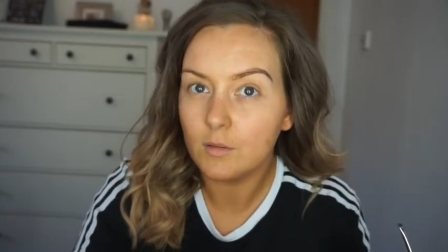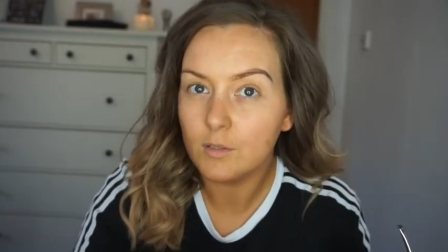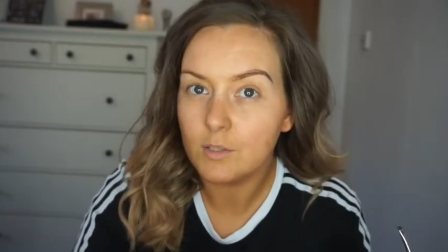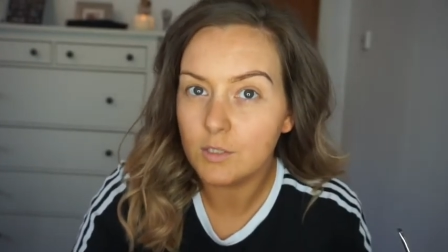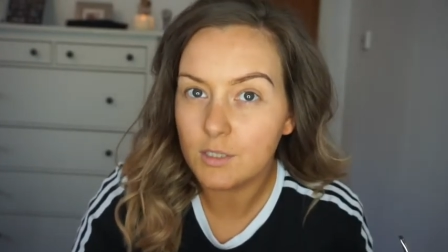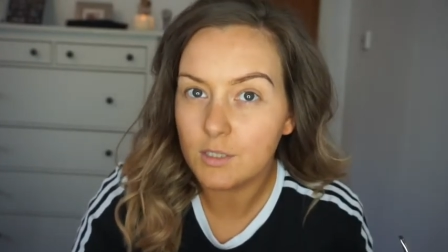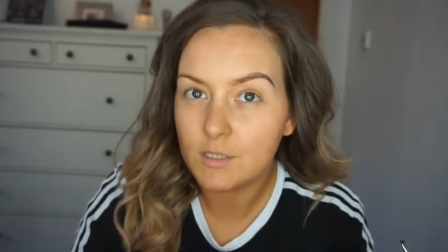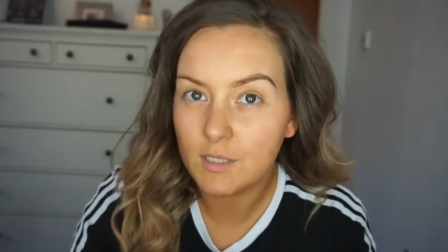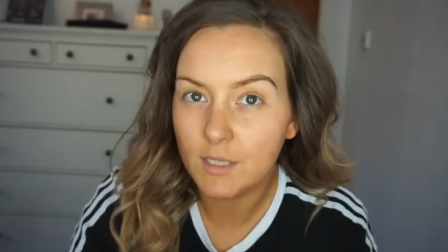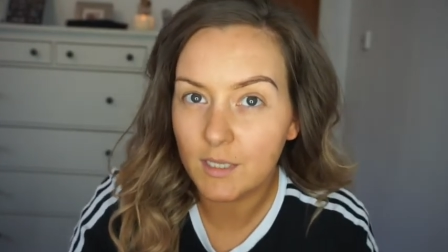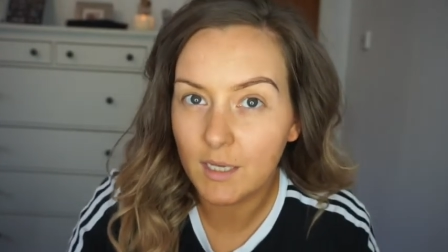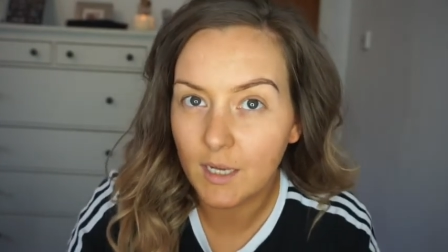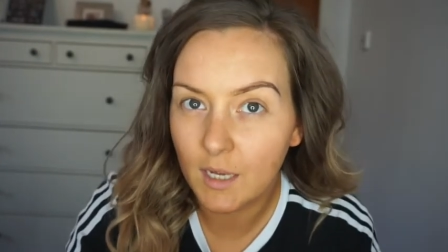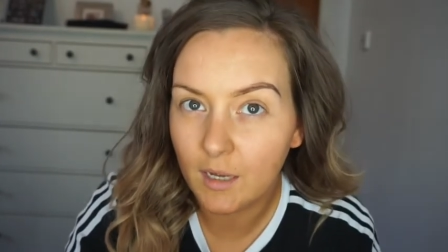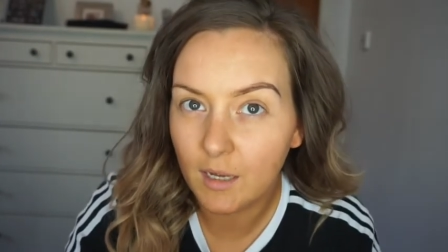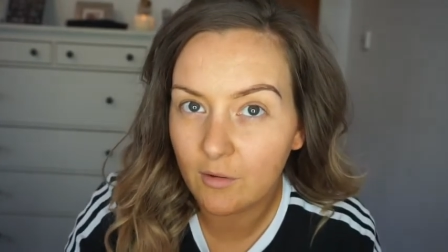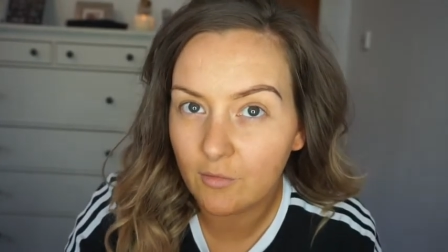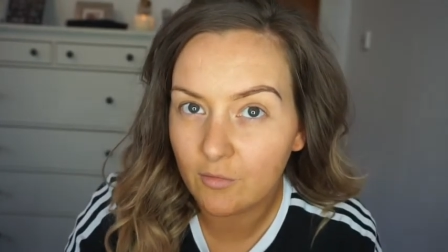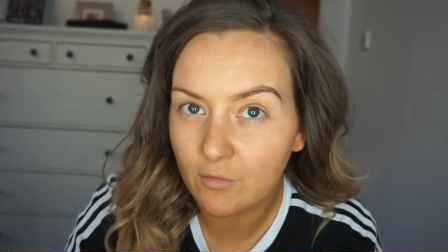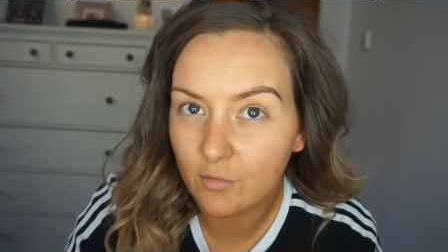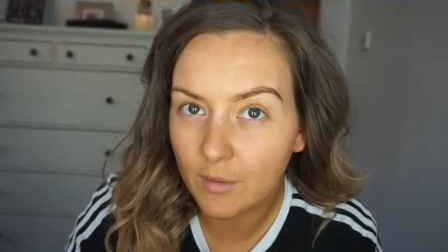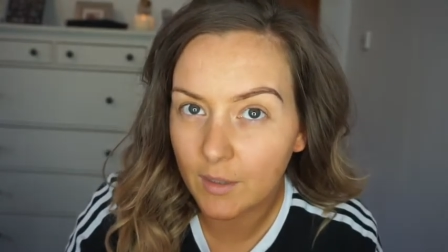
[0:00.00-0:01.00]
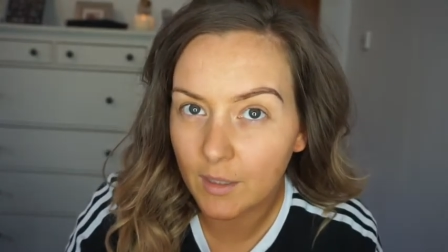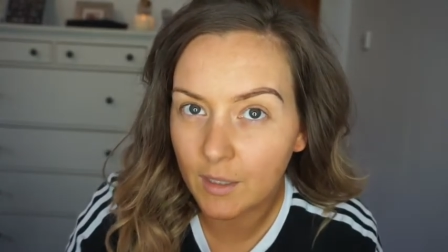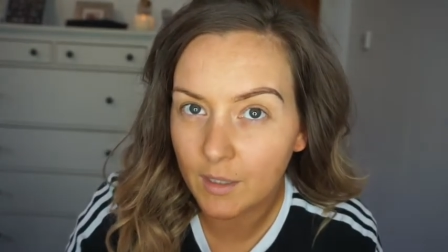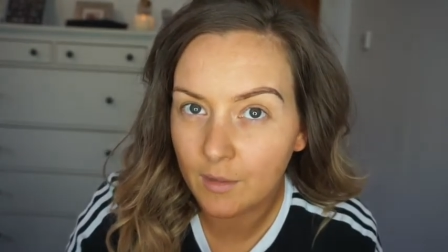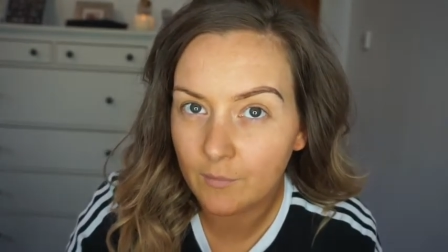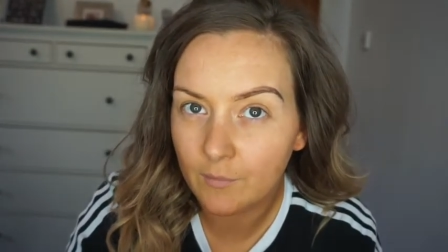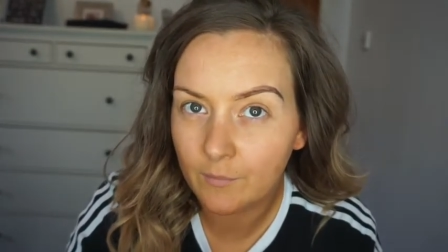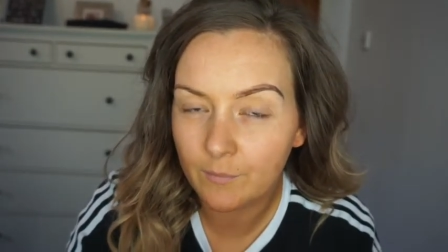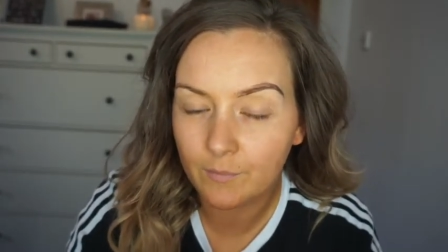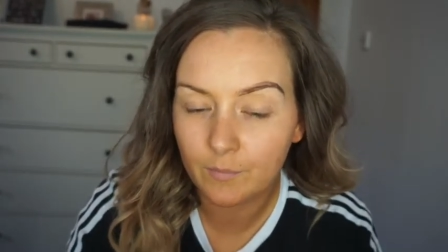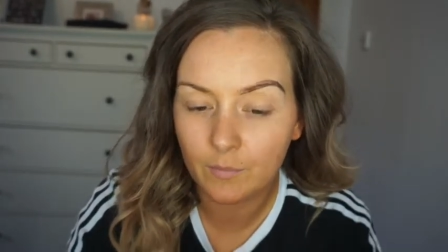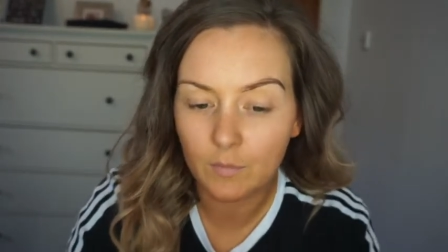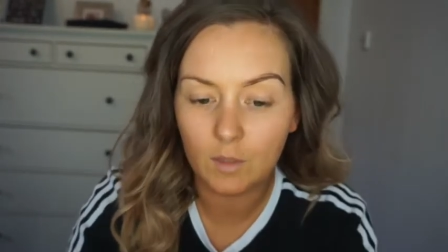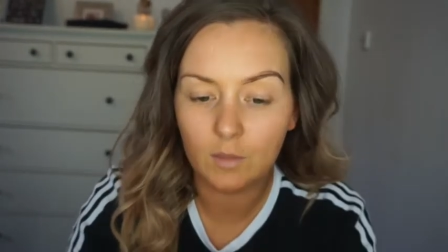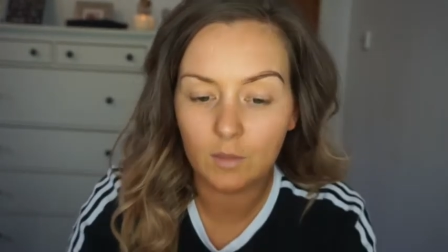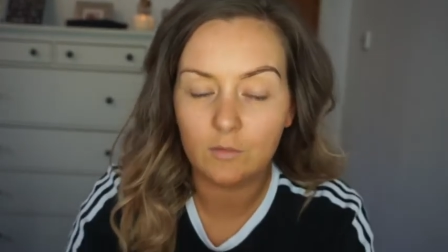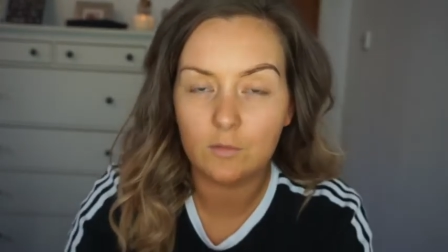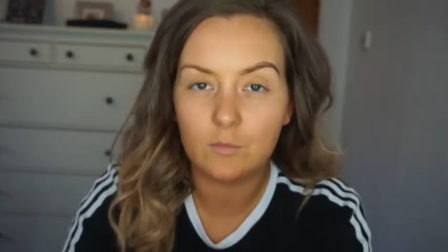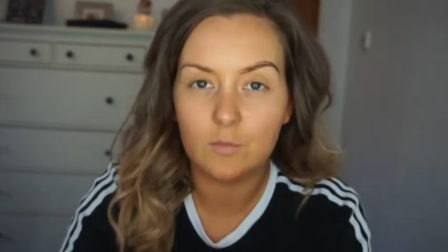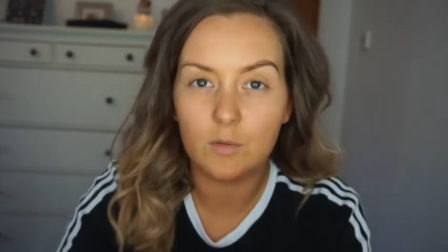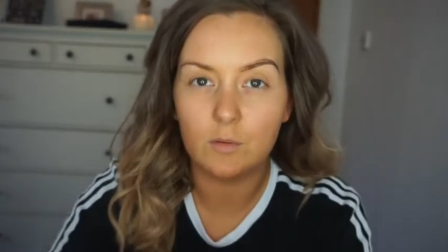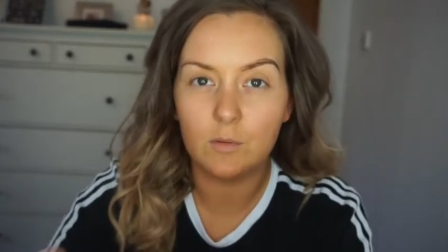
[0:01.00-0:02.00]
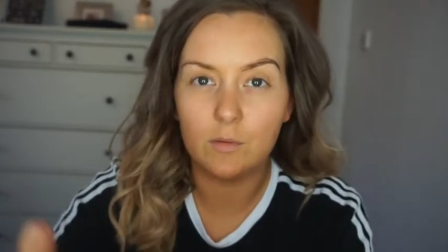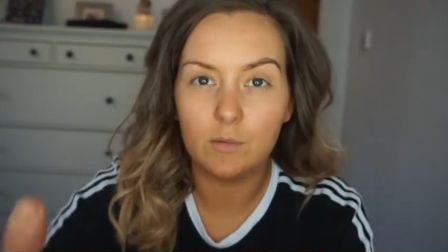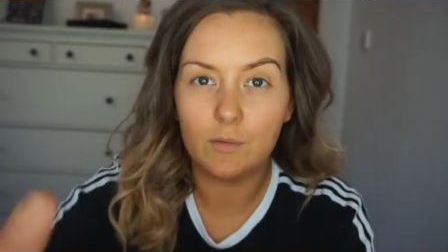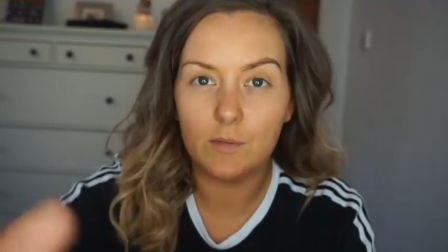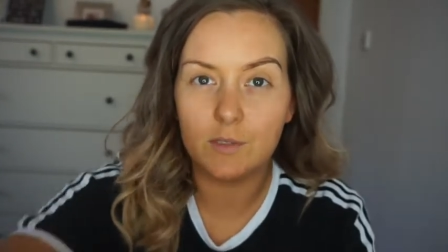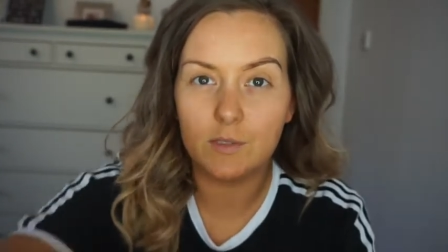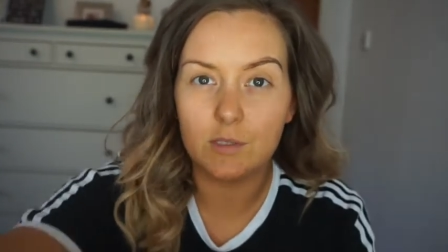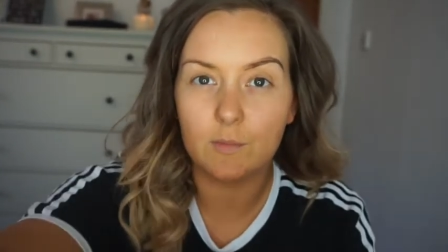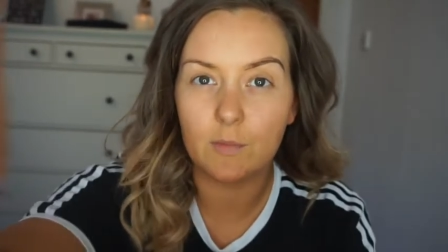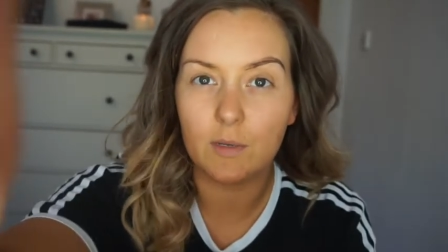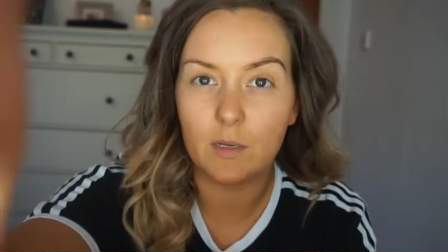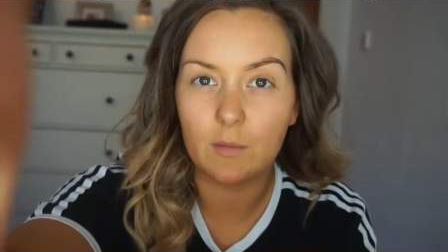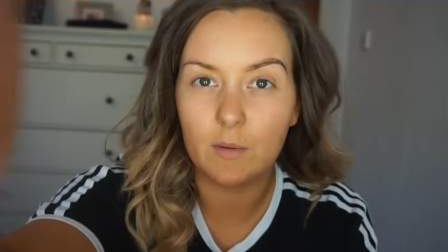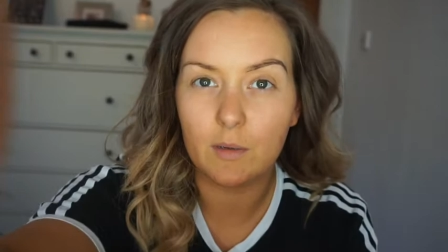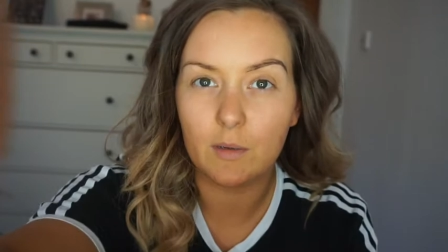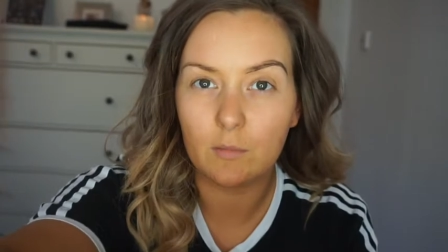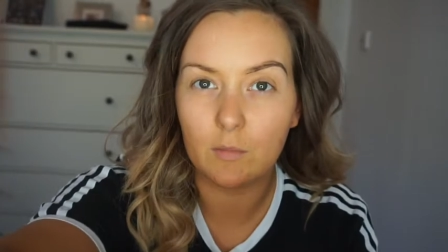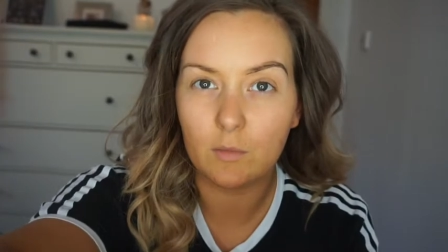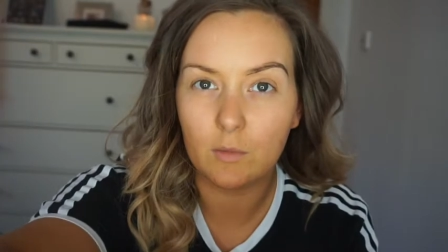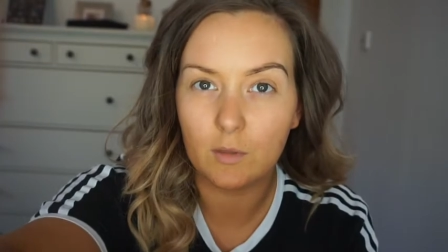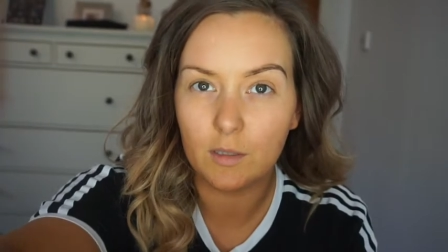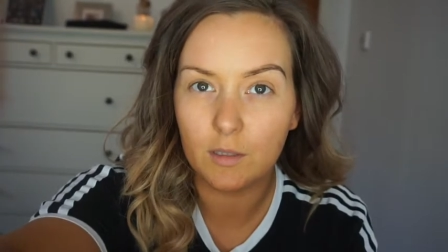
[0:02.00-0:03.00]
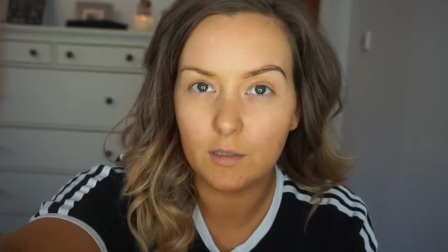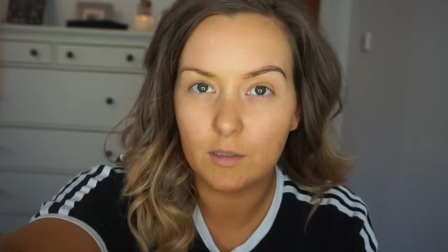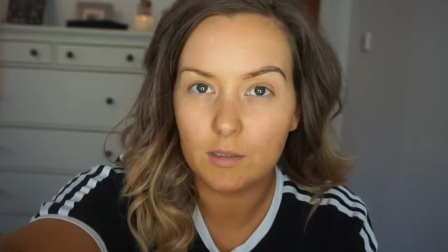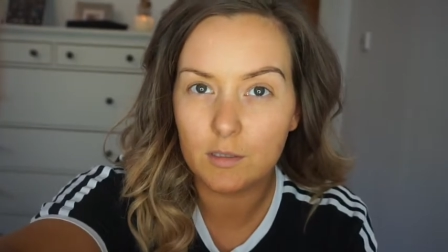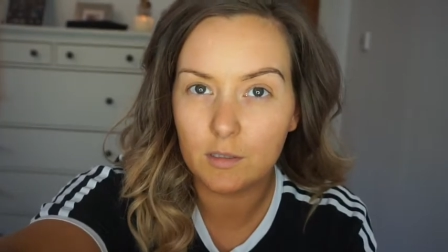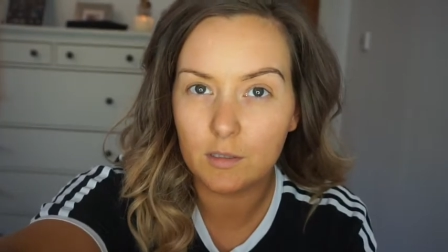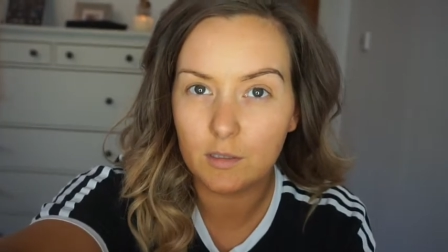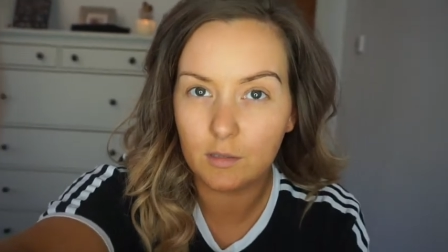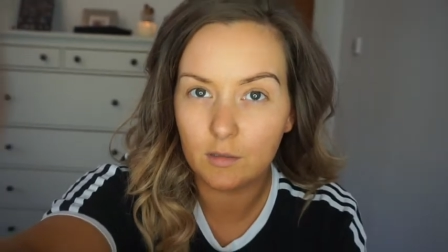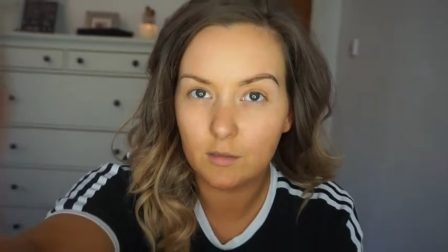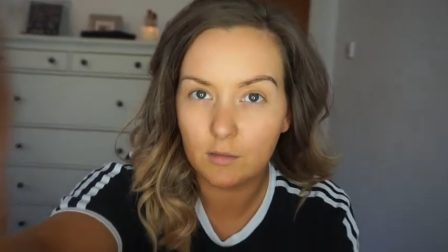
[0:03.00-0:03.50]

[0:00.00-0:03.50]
Just kind of halfway. Should probably zoom in a bit more actually.